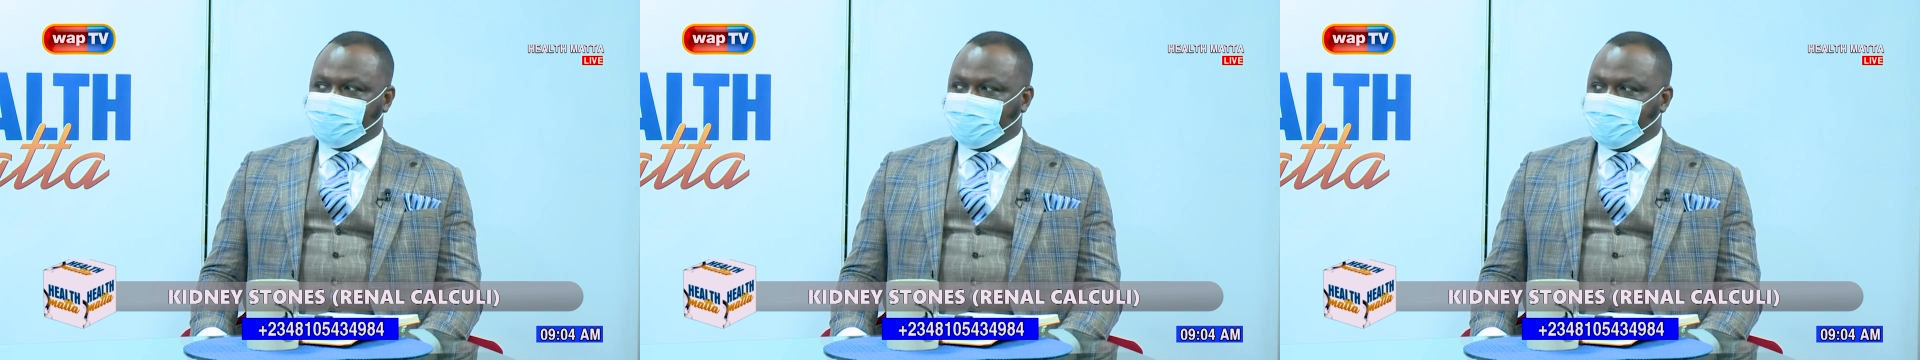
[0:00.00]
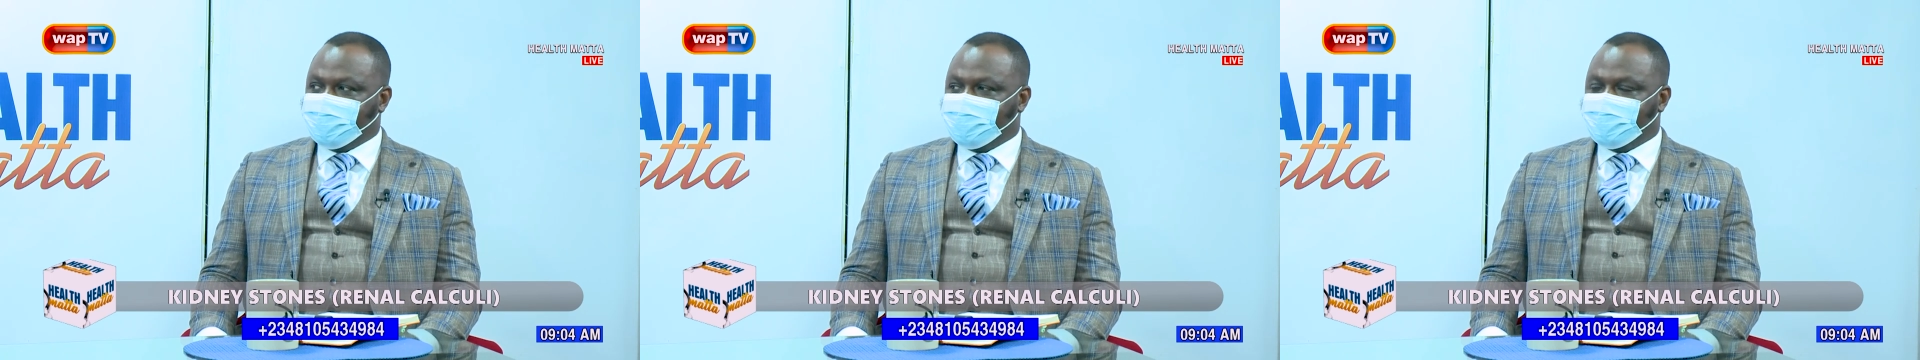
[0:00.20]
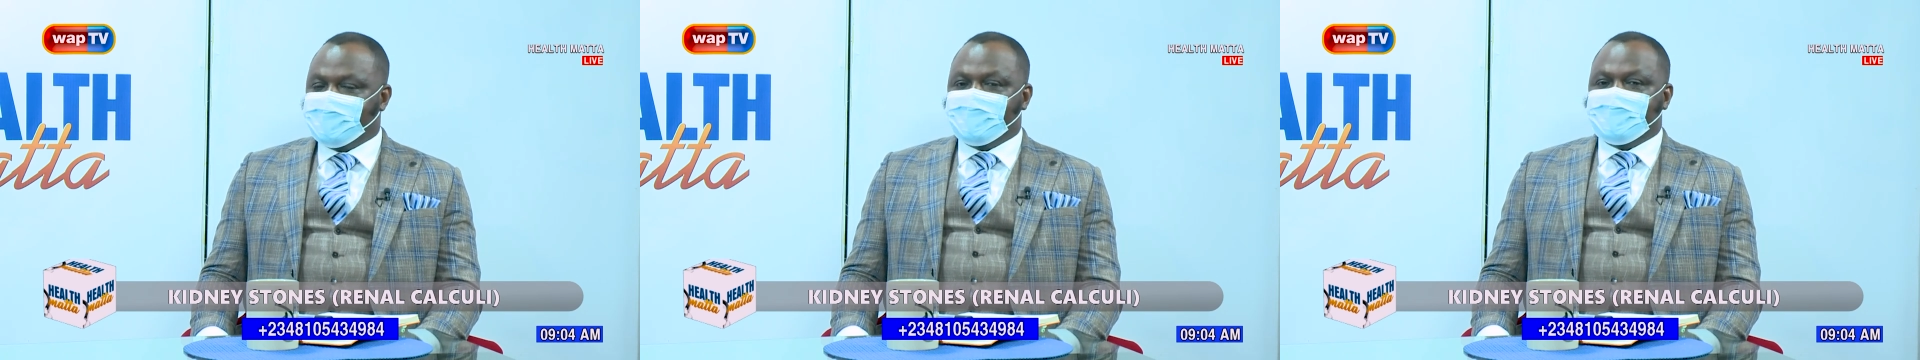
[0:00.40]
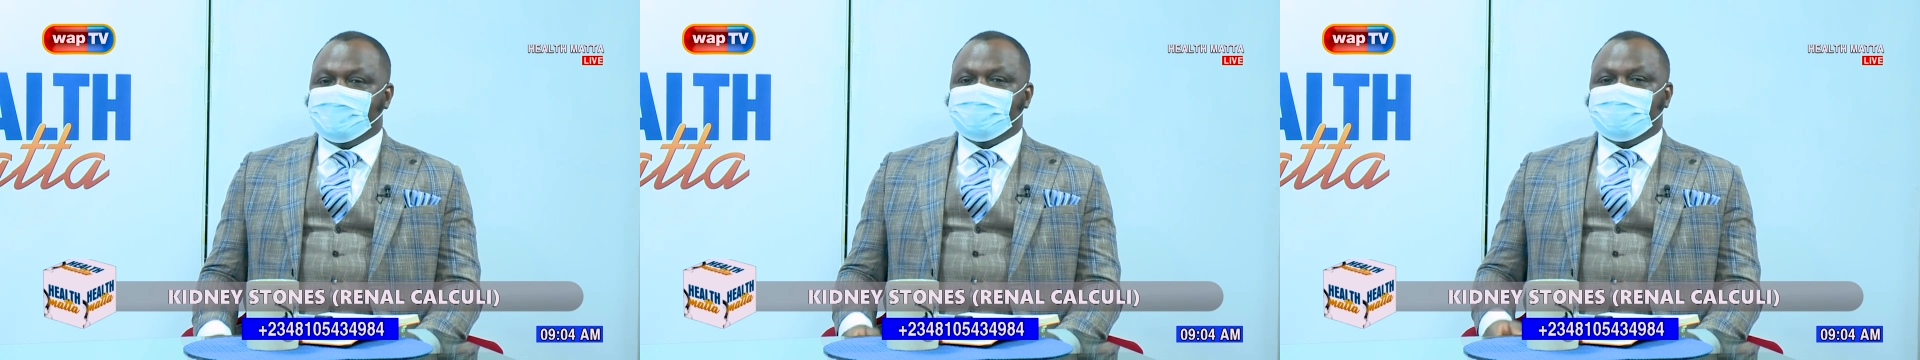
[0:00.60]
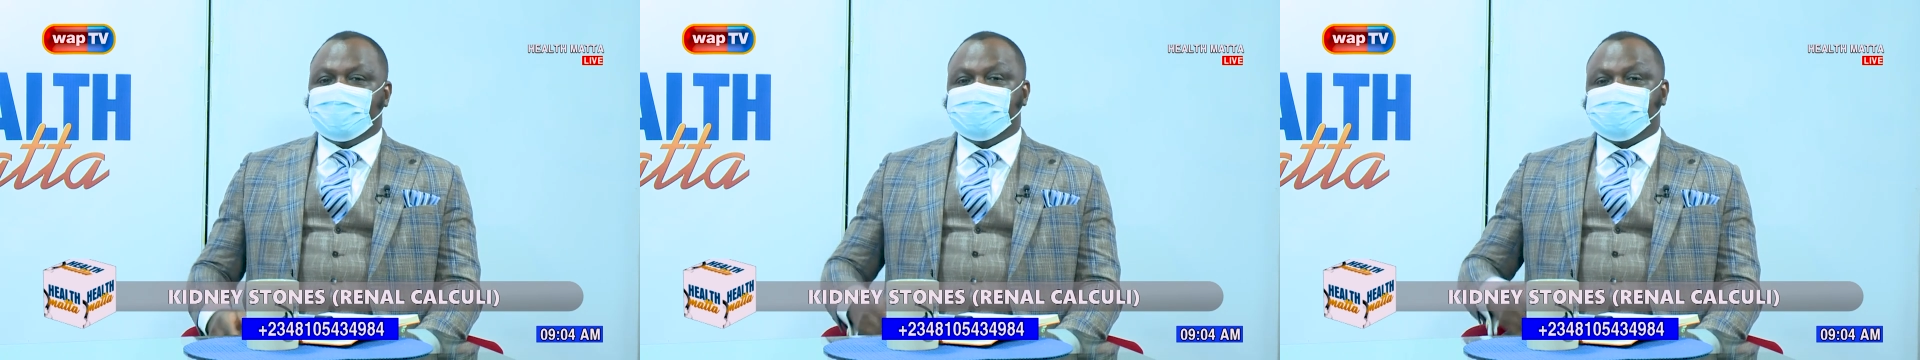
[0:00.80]
Okay,
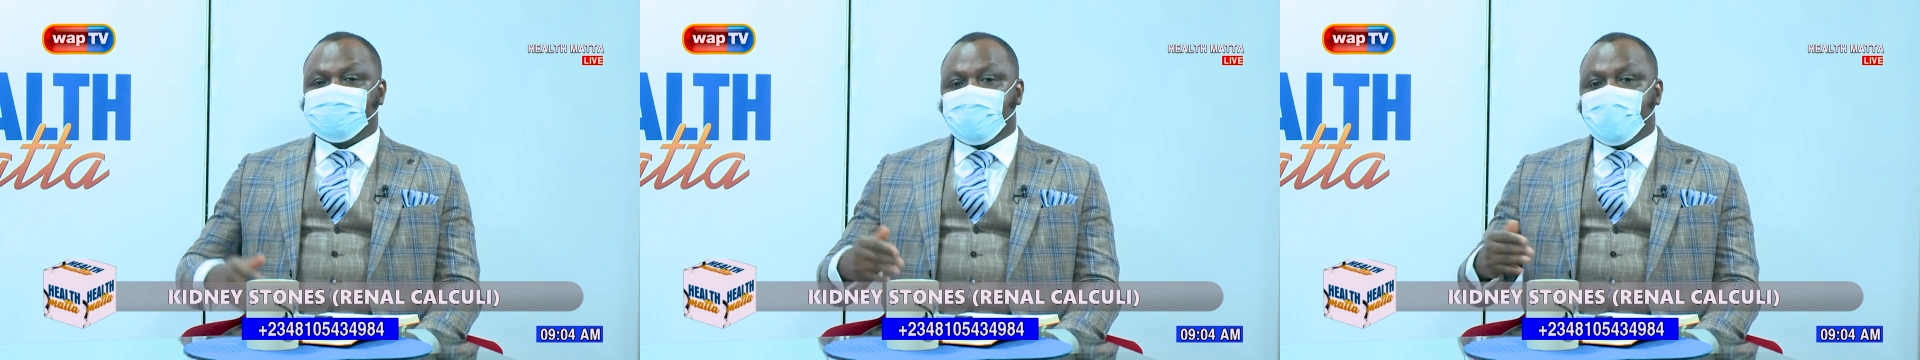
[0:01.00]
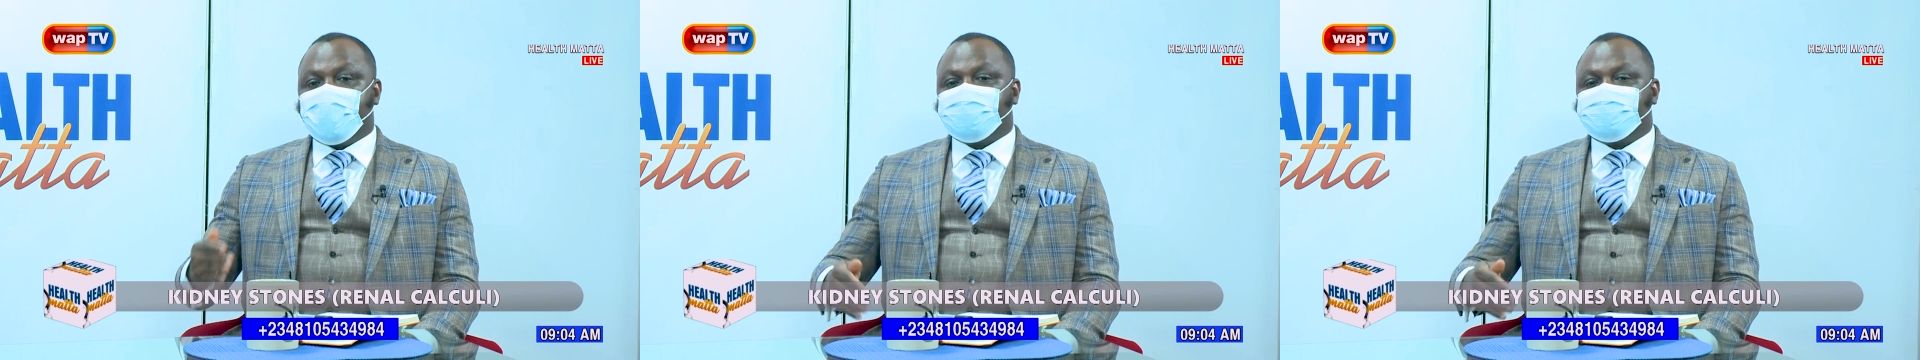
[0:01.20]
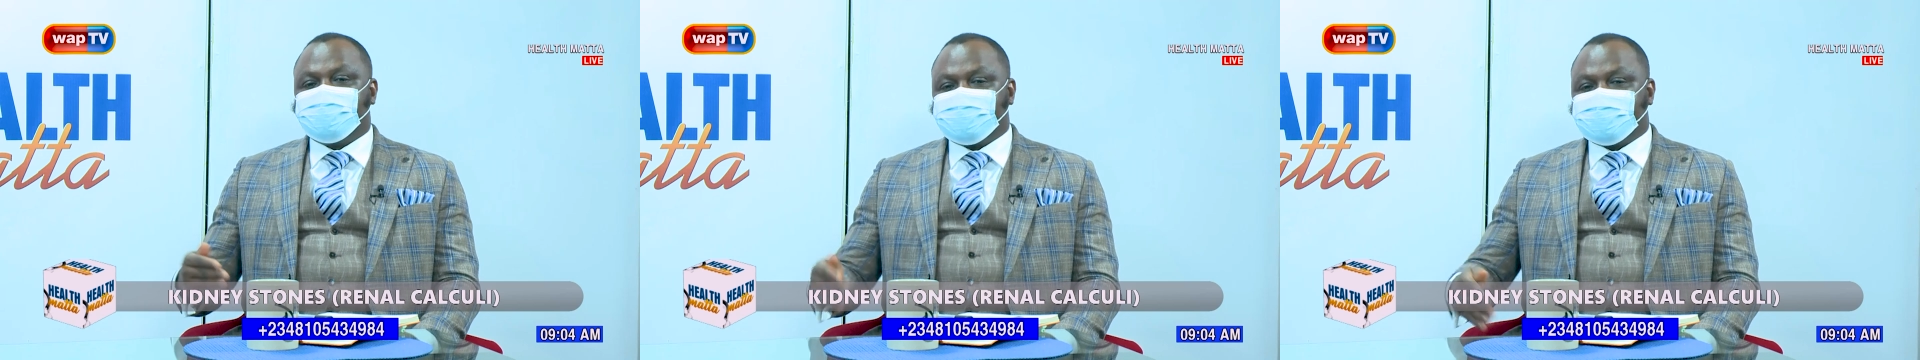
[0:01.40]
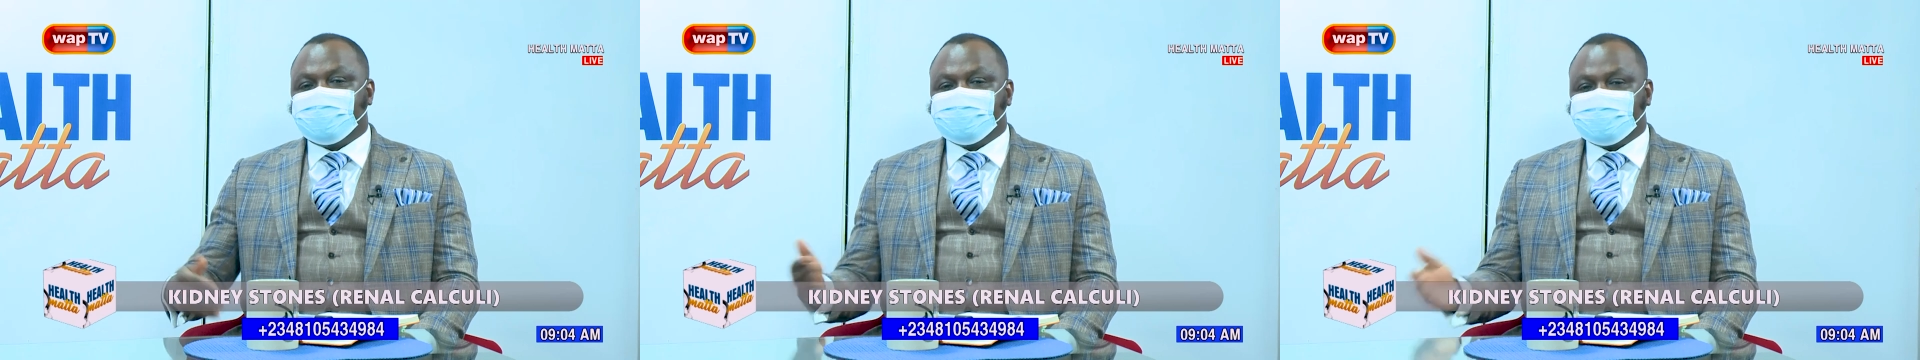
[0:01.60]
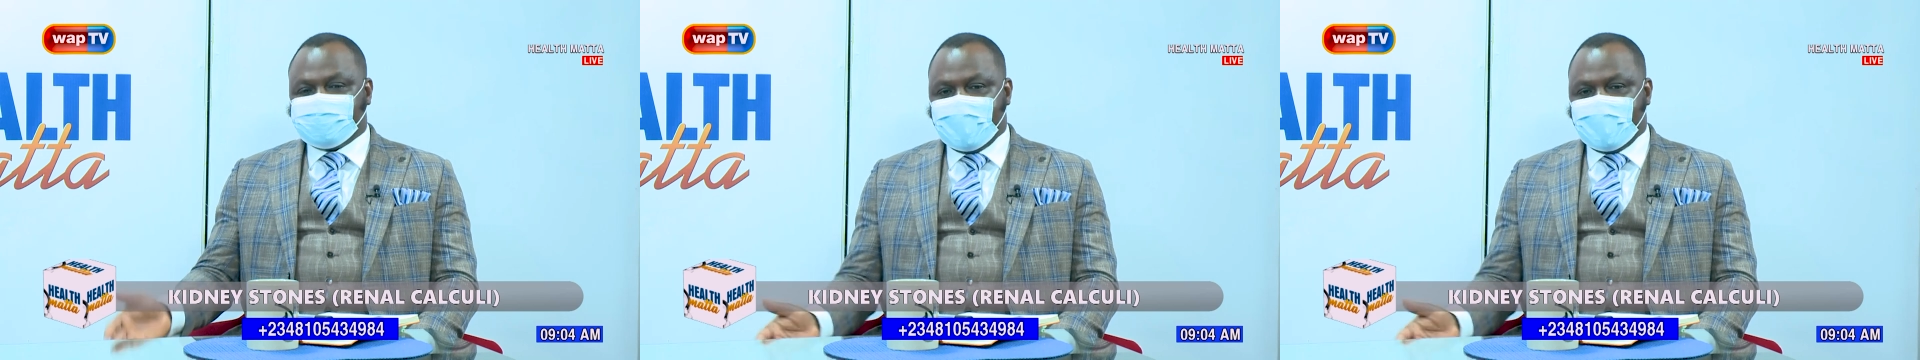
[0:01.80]
there is ultrasound